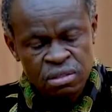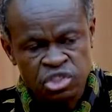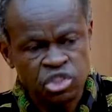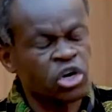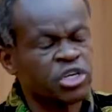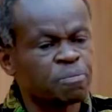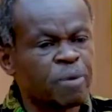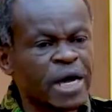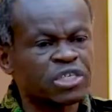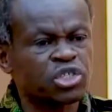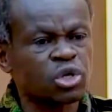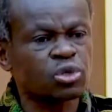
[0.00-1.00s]
George
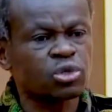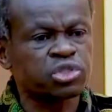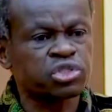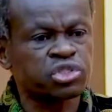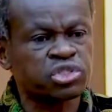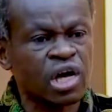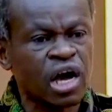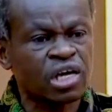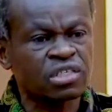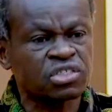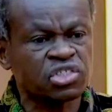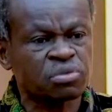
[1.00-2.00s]
Bezos
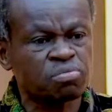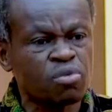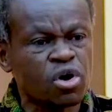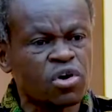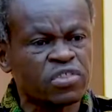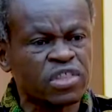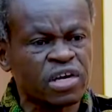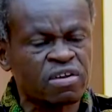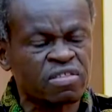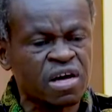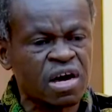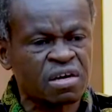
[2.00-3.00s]
has more
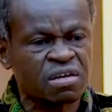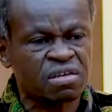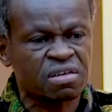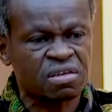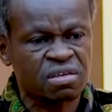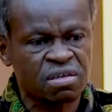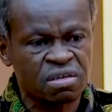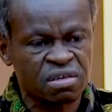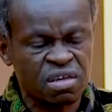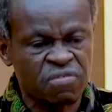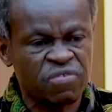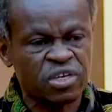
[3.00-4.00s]
than that
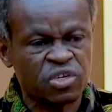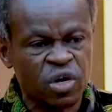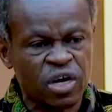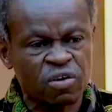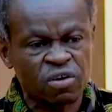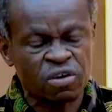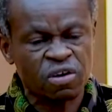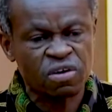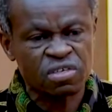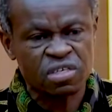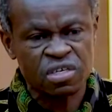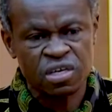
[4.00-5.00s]
given to a whole
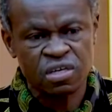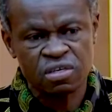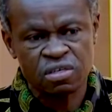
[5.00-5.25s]
continent.